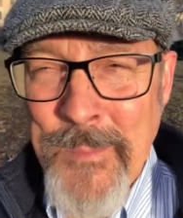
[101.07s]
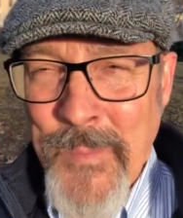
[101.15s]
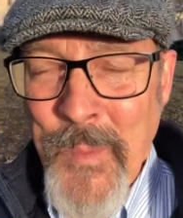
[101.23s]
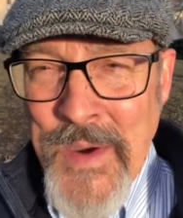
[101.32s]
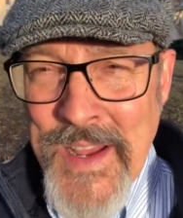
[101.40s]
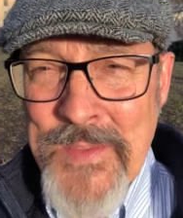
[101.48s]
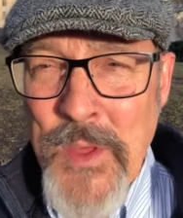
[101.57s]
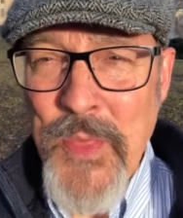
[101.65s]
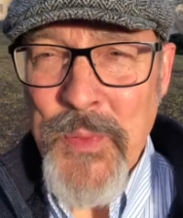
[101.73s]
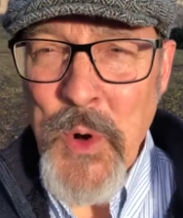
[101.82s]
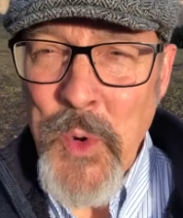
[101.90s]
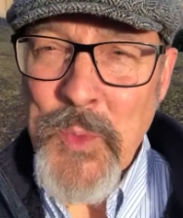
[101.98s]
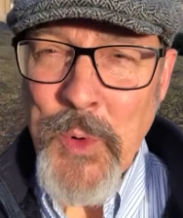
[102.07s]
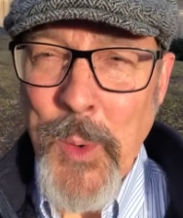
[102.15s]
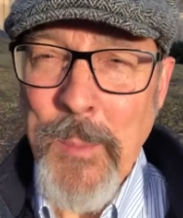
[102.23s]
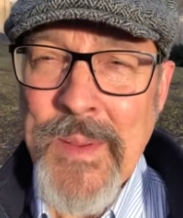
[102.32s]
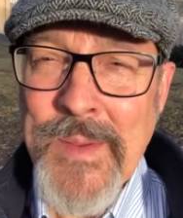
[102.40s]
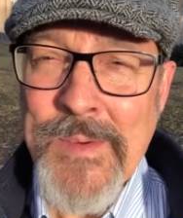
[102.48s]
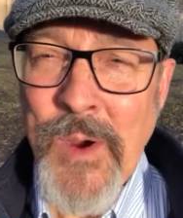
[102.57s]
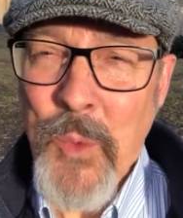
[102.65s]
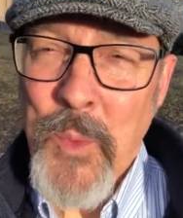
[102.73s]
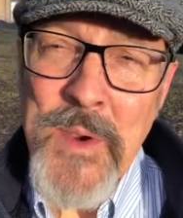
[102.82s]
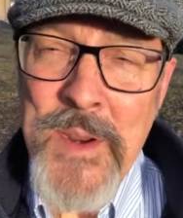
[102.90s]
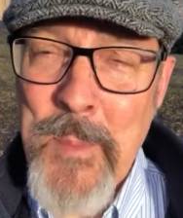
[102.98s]
We're in the throne room, or
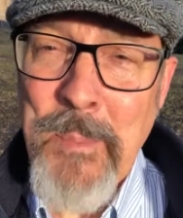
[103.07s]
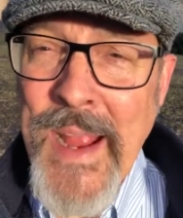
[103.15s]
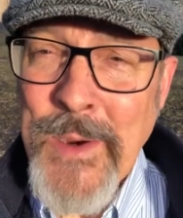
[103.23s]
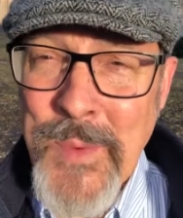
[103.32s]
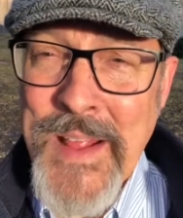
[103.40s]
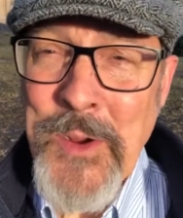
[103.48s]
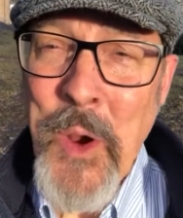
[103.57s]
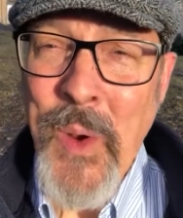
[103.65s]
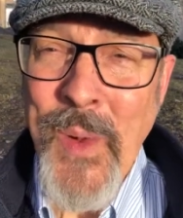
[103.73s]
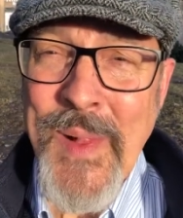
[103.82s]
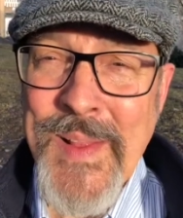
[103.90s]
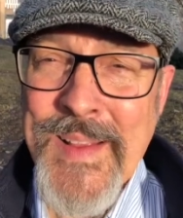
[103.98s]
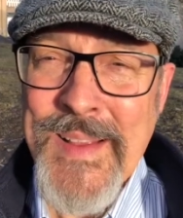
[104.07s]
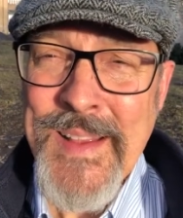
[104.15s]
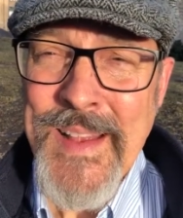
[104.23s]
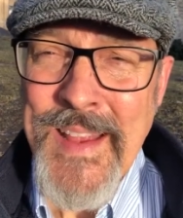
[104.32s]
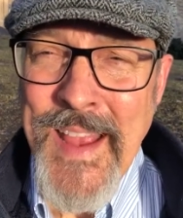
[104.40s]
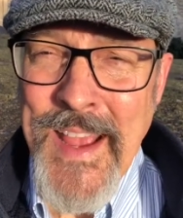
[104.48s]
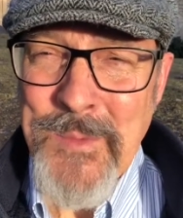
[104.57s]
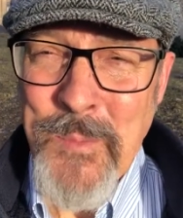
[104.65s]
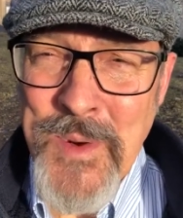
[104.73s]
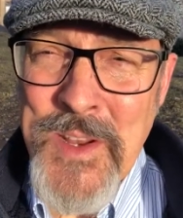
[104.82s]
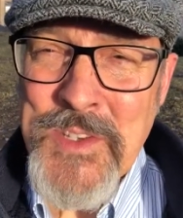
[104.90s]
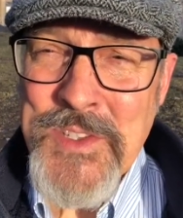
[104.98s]
we're in a banqueting hall. And
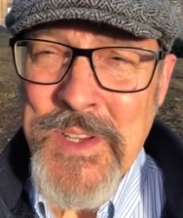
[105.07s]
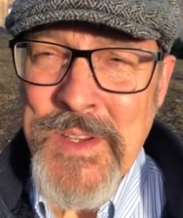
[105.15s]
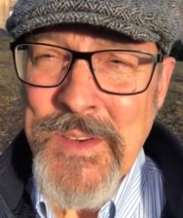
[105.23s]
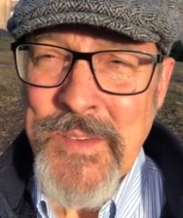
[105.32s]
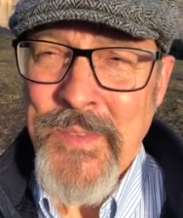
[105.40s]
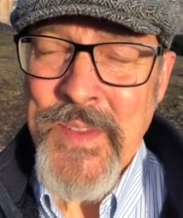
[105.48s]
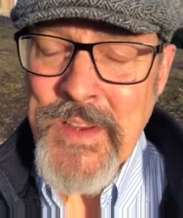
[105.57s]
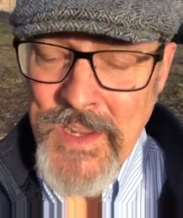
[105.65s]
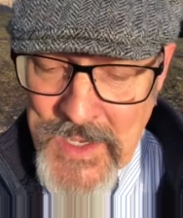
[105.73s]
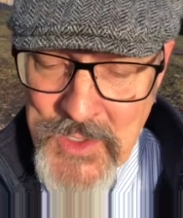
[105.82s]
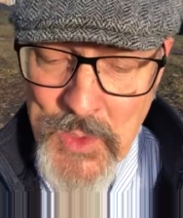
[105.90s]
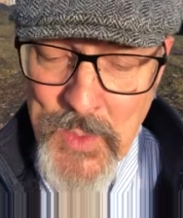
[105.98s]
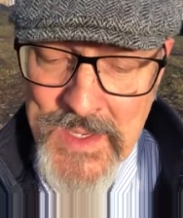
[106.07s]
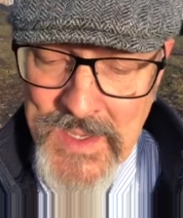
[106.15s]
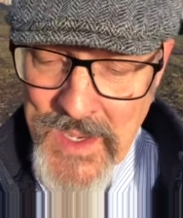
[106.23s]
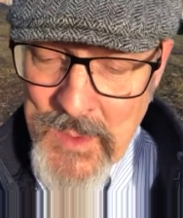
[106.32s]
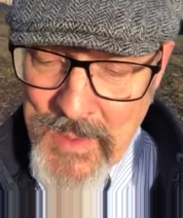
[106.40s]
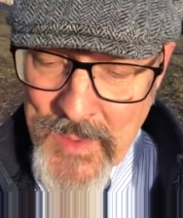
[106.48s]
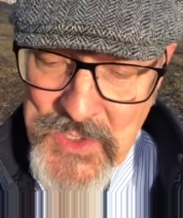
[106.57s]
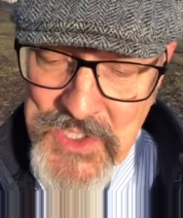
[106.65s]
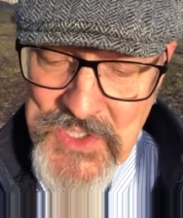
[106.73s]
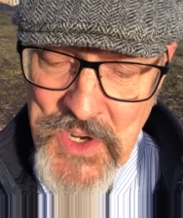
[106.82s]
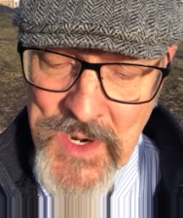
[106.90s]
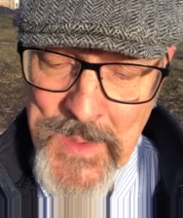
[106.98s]
what is the king doing, King
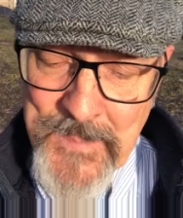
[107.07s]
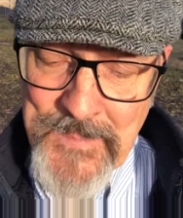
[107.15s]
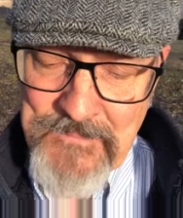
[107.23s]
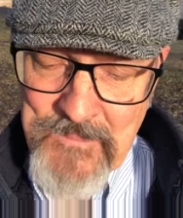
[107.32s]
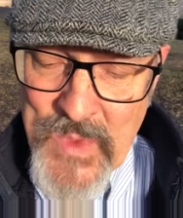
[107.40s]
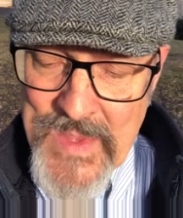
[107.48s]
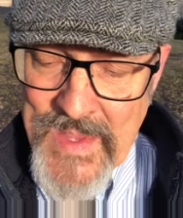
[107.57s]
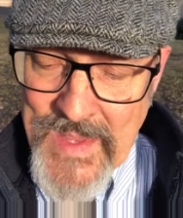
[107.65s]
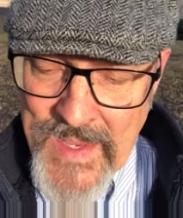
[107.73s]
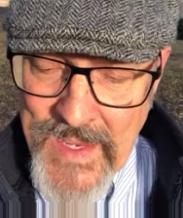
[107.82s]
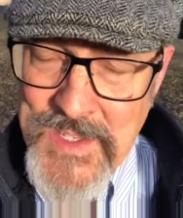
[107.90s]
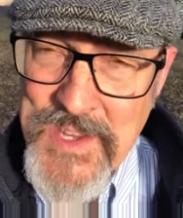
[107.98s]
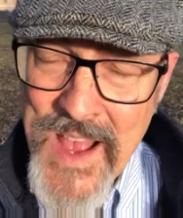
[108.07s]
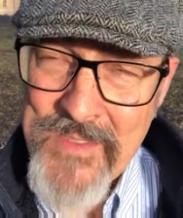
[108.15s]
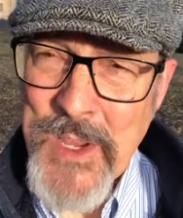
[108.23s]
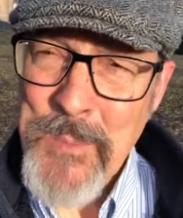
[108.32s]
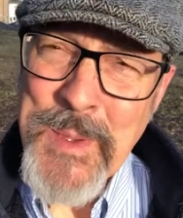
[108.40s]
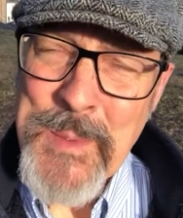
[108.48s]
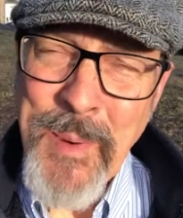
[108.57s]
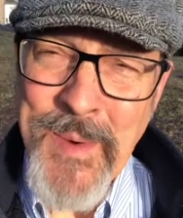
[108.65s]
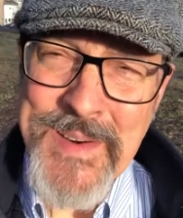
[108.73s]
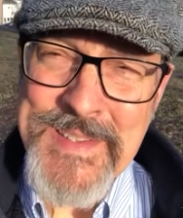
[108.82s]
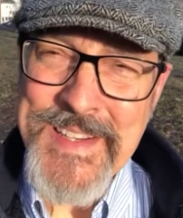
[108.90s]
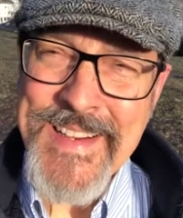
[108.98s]
Belshazzar? He's having a big
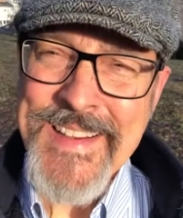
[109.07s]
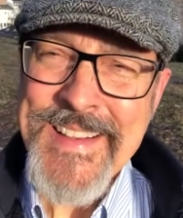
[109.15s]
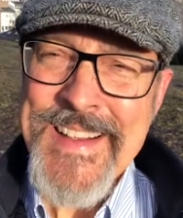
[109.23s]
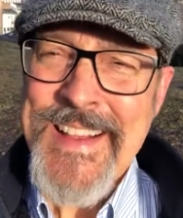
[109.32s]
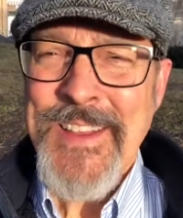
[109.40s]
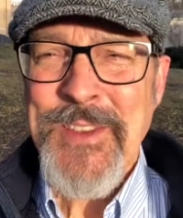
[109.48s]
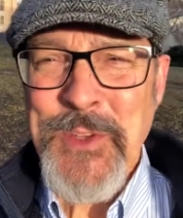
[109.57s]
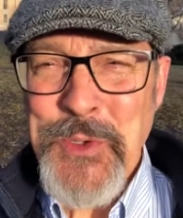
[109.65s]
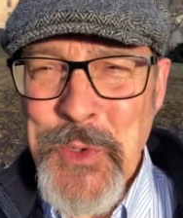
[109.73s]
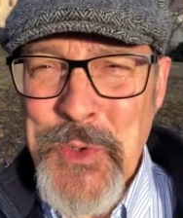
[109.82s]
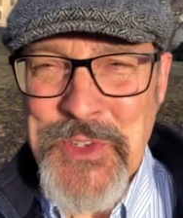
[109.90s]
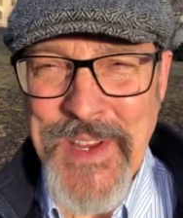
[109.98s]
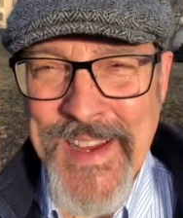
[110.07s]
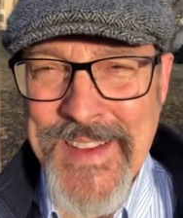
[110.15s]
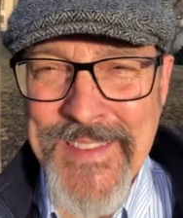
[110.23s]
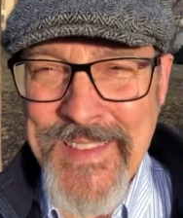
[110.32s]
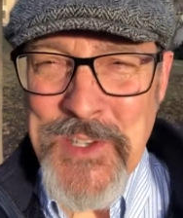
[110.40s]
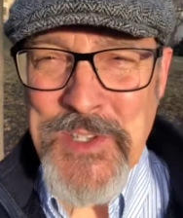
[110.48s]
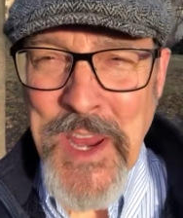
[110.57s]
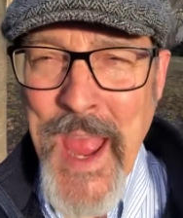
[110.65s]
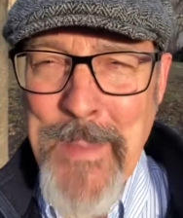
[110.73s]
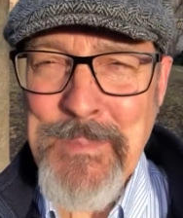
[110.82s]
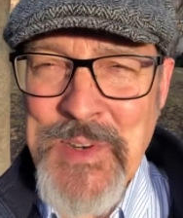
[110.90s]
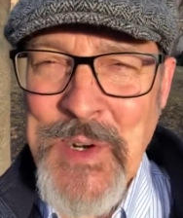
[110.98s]
party using these
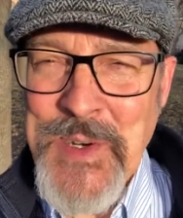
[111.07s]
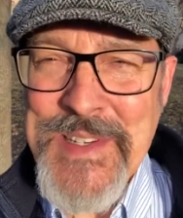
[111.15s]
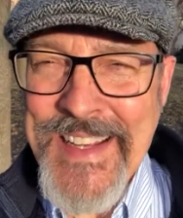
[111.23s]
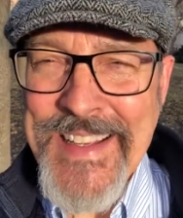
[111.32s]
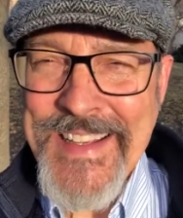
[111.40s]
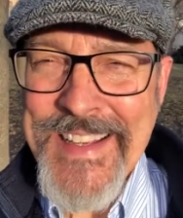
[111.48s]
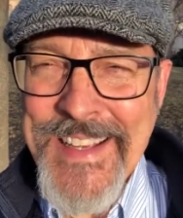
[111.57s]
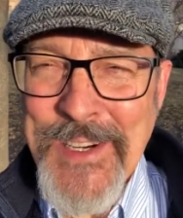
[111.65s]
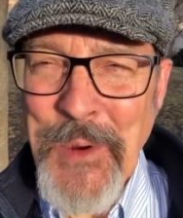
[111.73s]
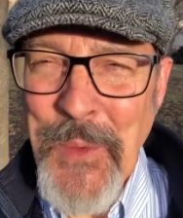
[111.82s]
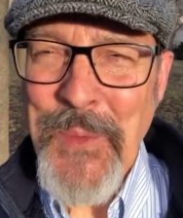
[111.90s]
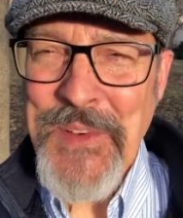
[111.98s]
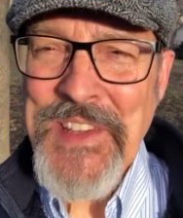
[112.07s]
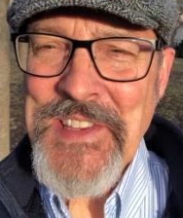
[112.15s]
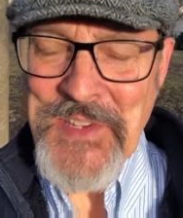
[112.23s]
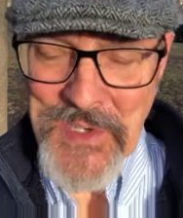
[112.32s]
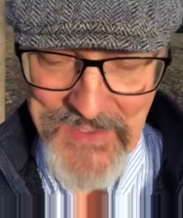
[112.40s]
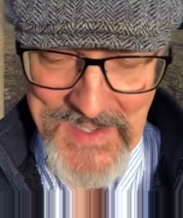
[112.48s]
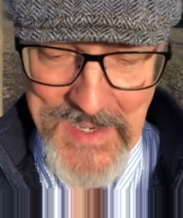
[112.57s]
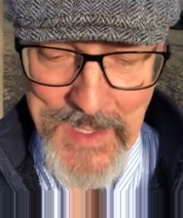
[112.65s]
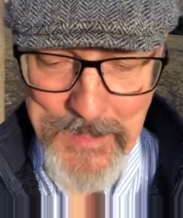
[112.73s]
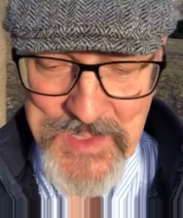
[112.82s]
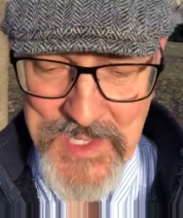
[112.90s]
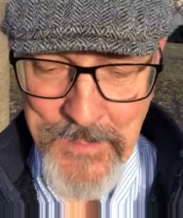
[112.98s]
captured gold and silver
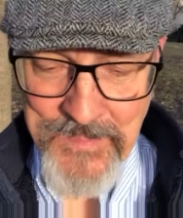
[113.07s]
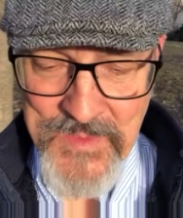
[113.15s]
cups.